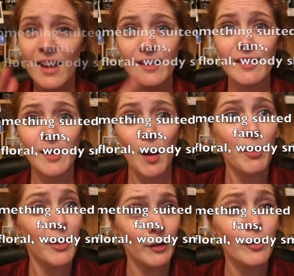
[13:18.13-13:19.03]
It's
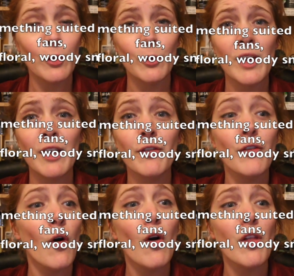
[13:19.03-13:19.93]
something suited
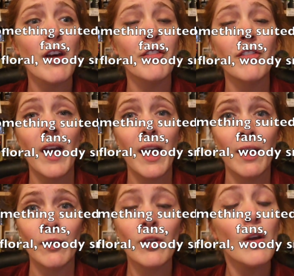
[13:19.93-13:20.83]
for the
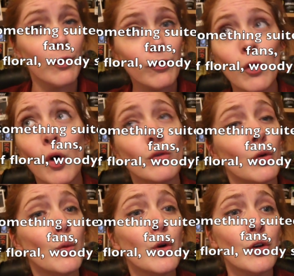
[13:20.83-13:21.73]
fans, floral
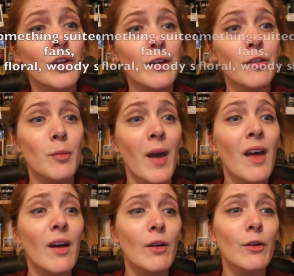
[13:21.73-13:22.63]
woody
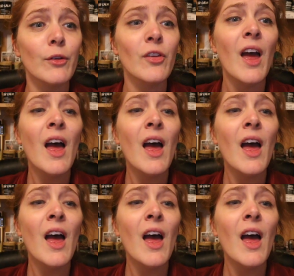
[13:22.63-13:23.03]
smells.